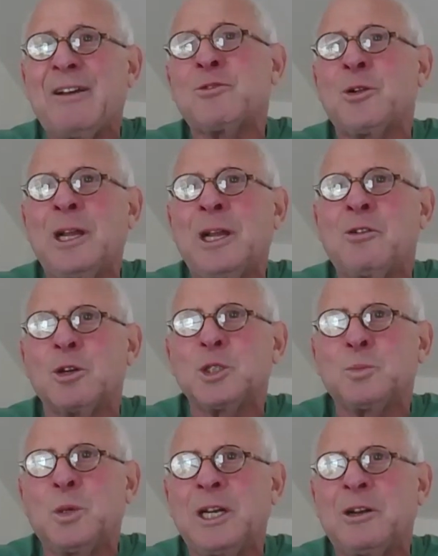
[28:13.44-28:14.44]
after he, of
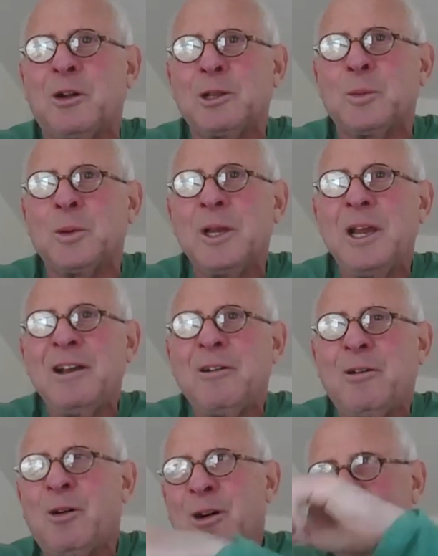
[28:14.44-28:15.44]
course, put in
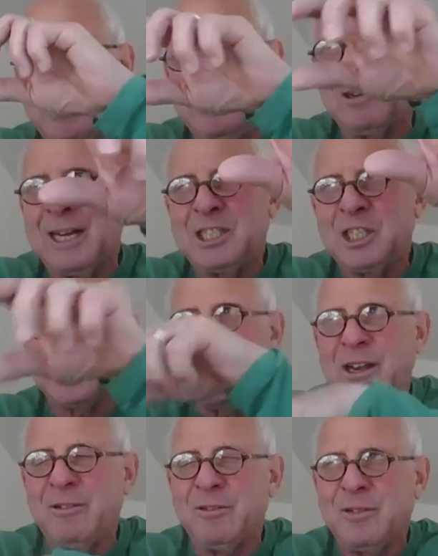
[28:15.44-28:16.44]
all the
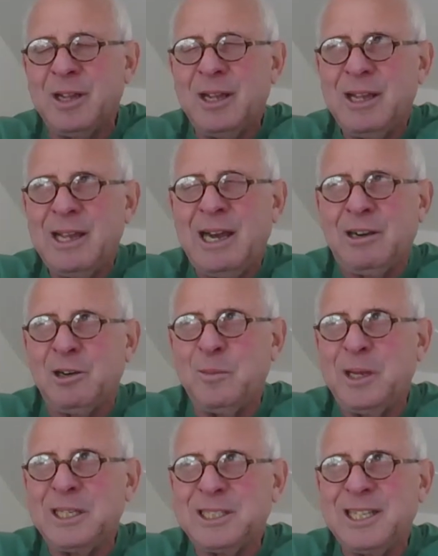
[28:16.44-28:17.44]
legislative
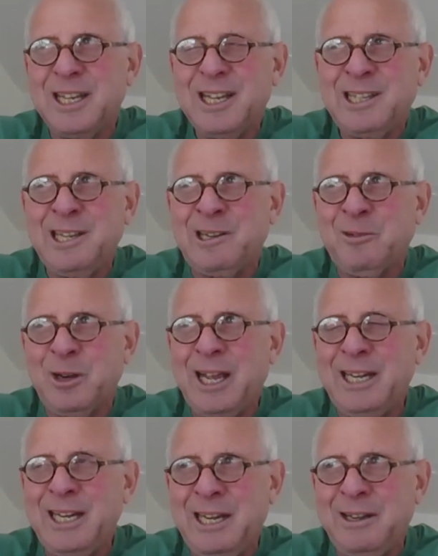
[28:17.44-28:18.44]
elements to
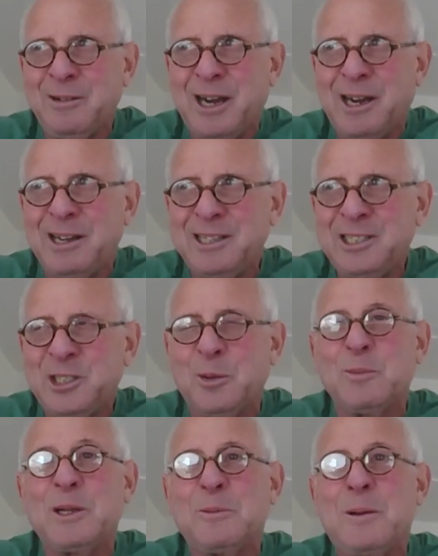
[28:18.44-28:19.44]
creating
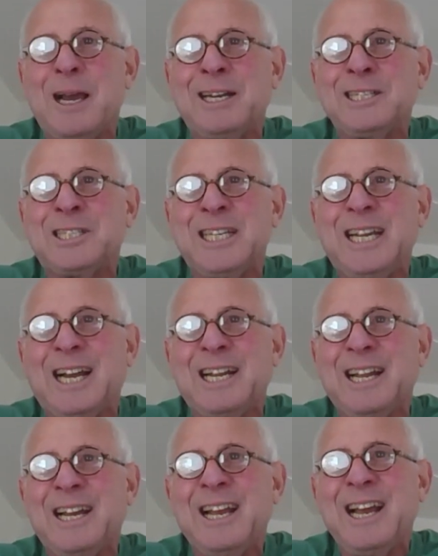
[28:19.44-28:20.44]
German dependency
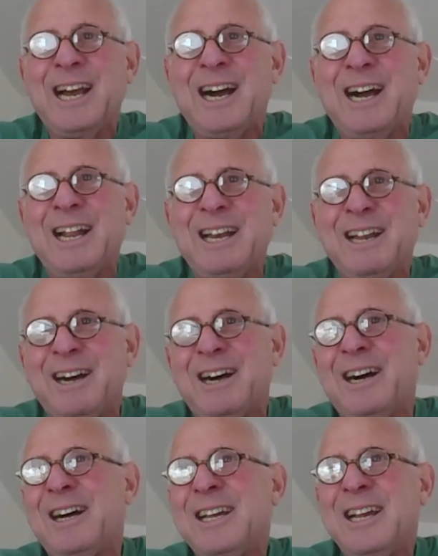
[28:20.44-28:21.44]
on
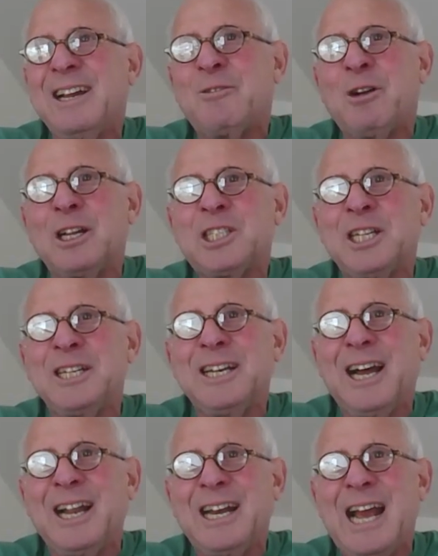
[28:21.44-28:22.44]

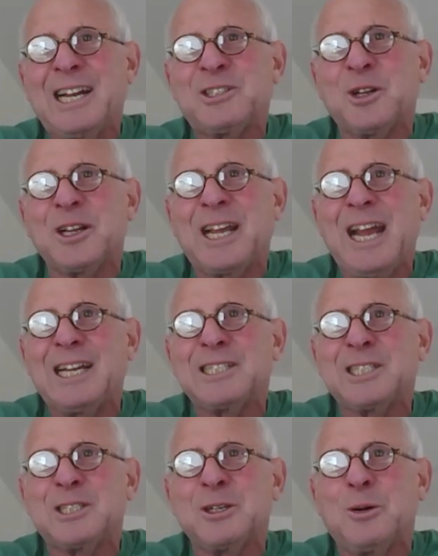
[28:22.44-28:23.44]
Russian natural
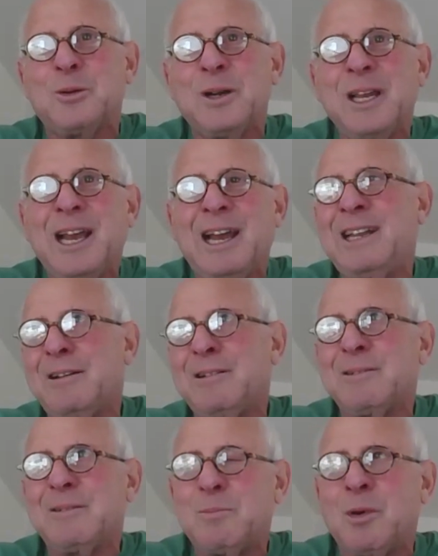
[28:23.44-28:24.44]
gas. So, and
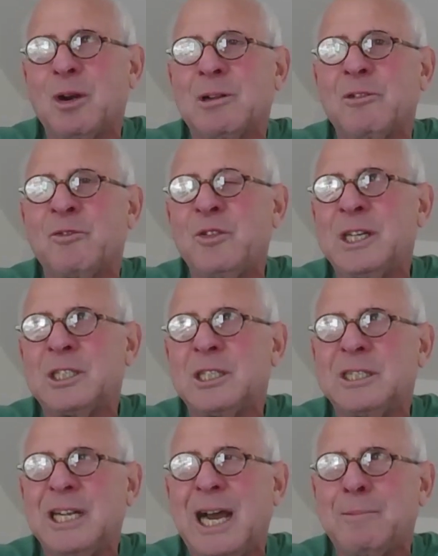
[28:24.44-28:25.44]
then Merkel
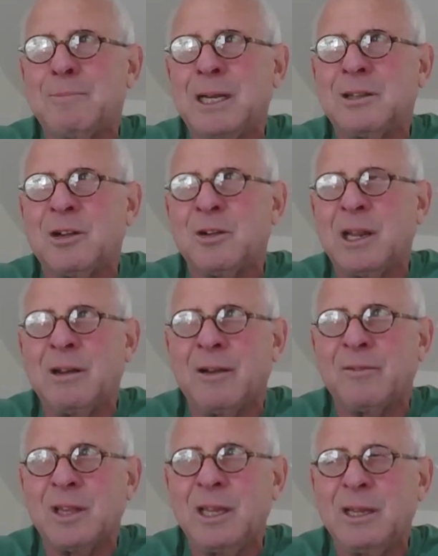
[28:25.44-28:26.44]
finished the job by turning
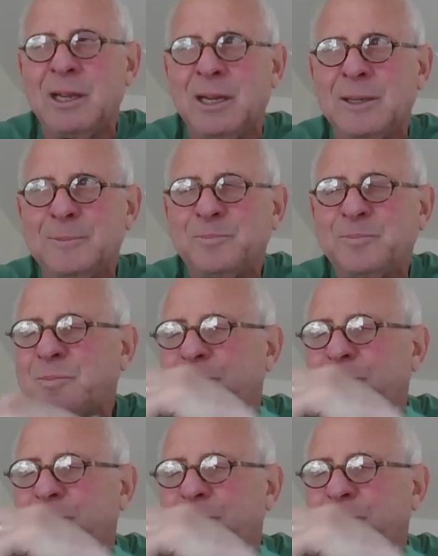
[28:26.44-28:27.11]
off the